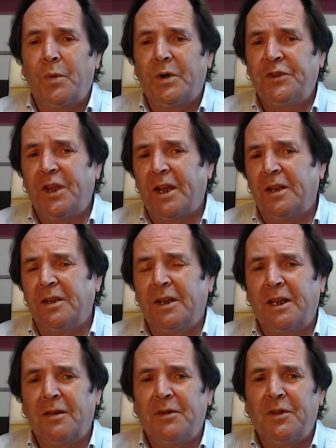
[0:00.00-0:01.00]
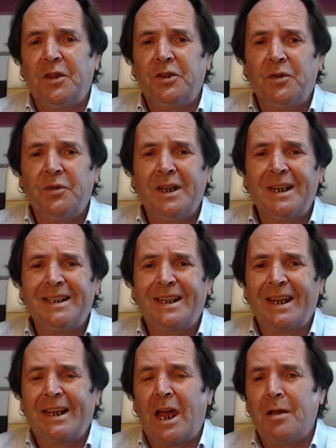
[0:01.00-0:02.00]
particularly given the unique
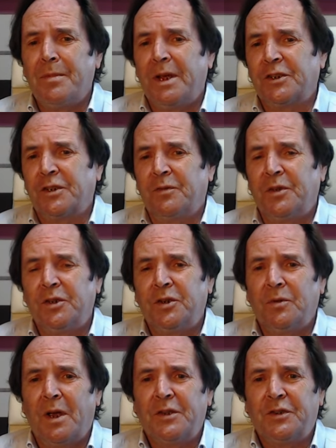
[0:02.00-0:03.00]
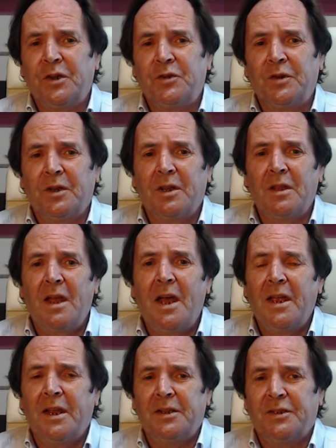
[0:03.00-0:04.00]
dynamics of the US-Israel
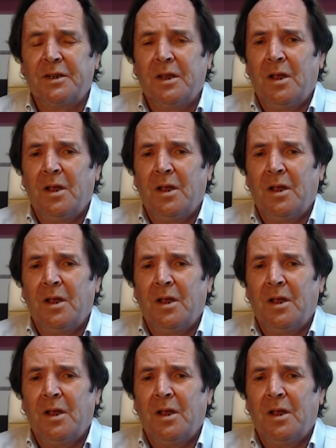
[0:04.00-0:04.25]
alliance.